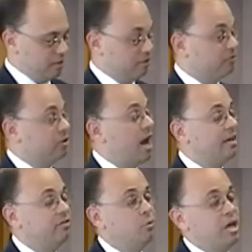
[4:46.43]
There are a
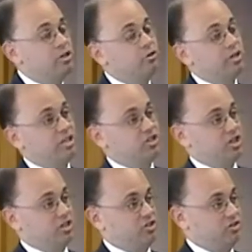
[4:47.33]
variety of ways you can
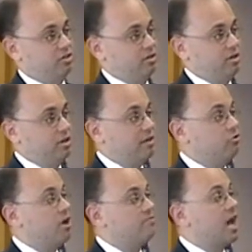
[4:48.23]
assist.
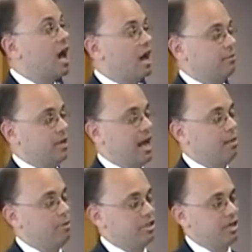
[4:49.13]
If you have time to
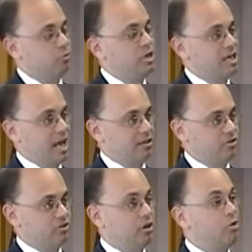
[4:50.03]
help us on
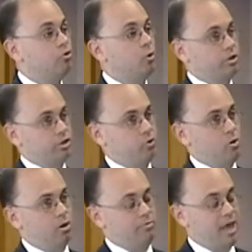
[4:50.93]
weekends, to go door to
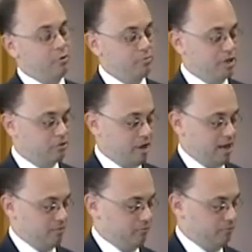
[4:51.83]
door, that would be
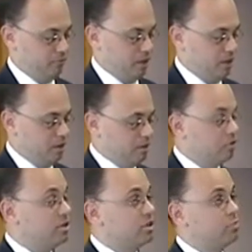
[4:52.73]
great.
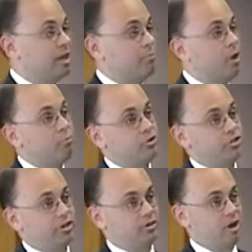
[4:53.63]
You can display a bumper
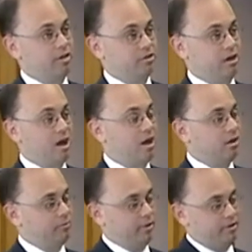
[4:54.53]
sticker on your
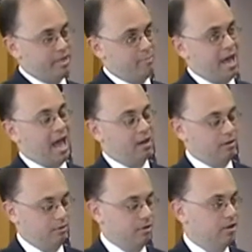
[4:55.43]
car. They're in the back.
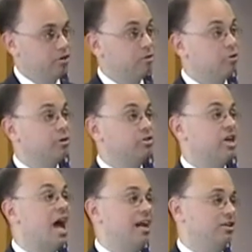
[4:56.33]
You can put a
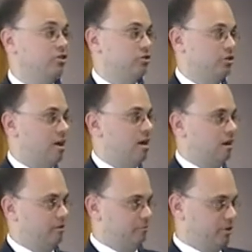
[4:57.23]
sign in your
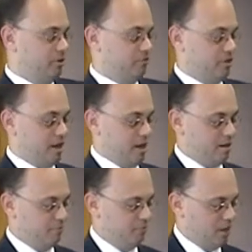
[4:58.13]
yard. They're over there.